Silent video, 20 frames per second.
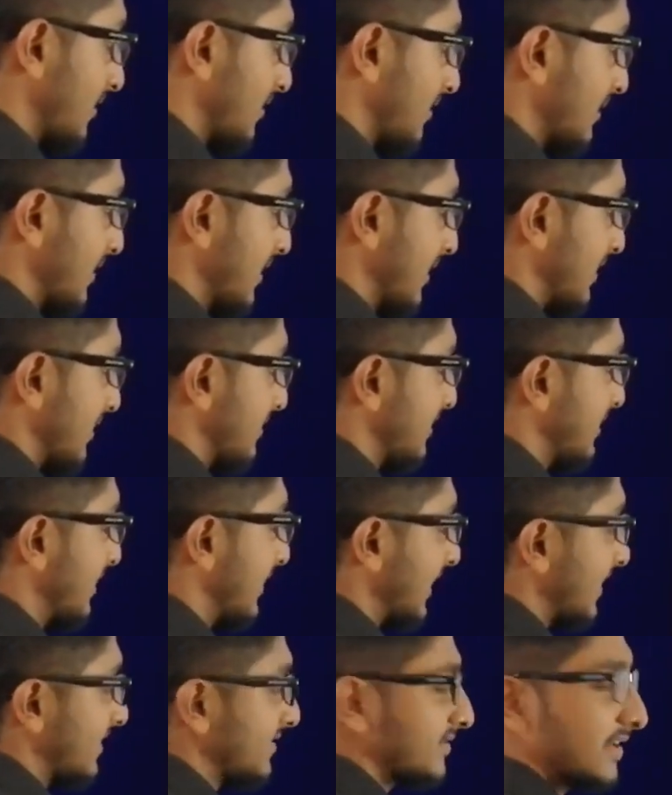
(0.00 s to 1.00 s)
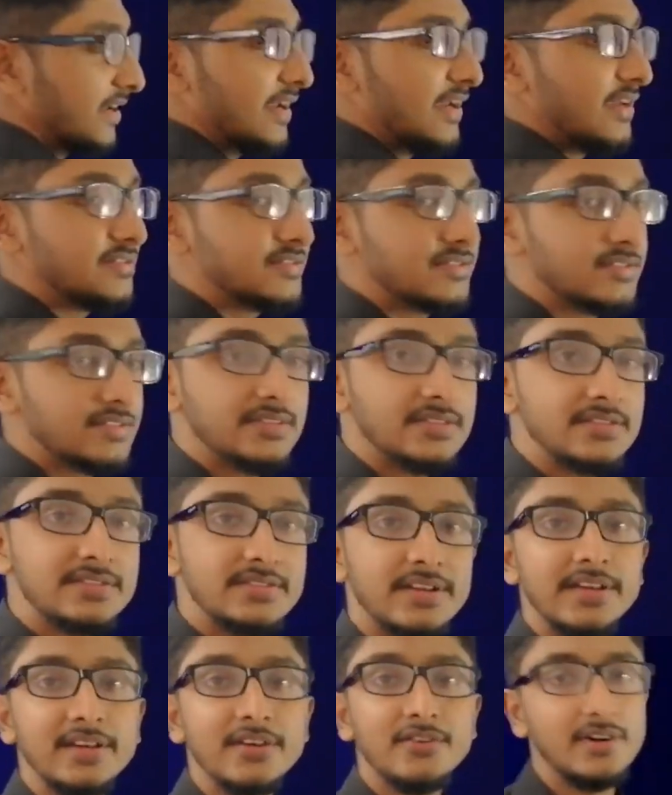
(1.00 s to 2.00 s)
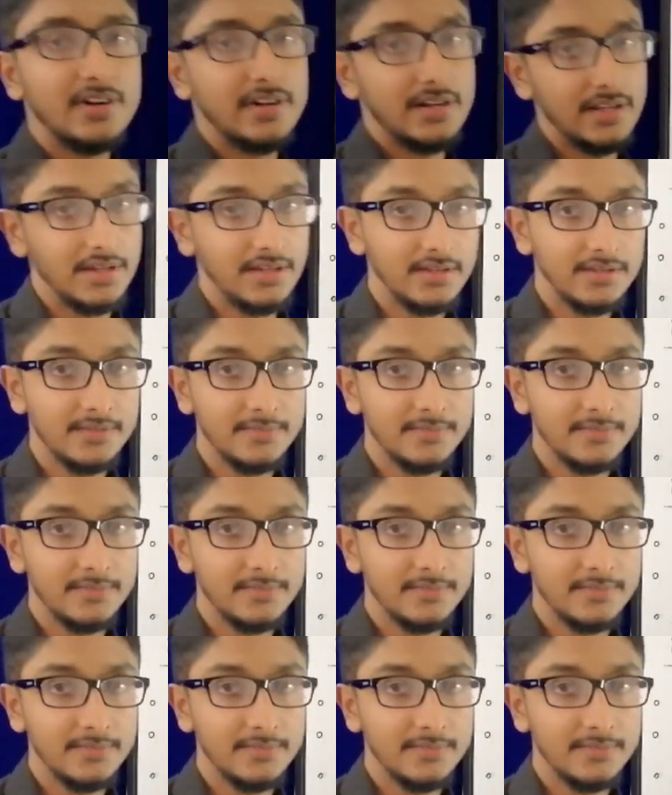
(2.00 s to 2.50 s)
okay, the next thing is security.